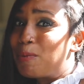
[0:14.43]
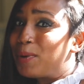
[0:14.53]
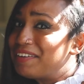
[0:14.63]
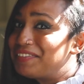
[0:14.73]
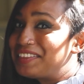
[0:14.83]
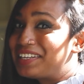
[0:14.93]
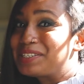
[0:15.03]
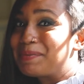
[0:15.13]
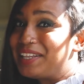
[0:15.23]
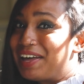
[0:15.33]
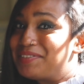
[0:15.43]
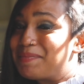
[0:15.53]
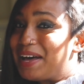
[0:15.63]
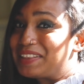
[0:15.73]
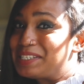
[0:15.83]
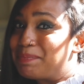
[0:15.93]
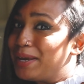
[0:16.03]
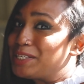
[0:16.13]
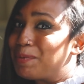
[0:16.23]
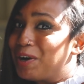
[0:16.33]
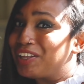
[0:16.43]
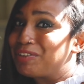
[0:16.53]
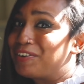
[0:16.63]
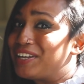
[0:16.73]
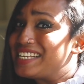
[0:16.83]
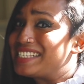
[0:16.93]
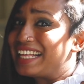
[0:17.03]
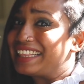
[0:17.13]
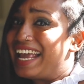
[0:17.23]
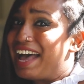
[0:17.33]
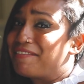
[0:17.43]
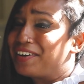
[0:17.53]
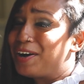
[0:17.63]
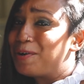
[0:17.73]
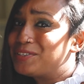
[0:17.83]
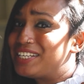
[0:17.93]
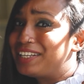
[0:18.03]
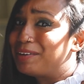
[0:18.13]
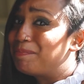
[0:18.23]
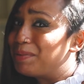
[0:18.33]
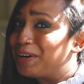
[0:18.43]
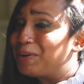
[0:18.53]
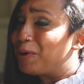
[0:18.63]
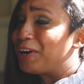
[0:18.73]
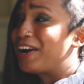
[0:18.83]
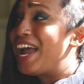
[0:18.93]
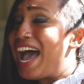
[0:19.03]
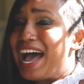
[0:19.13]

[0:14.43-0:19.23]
One of the things we loved about the space walking through it is that they have a cozy little book corner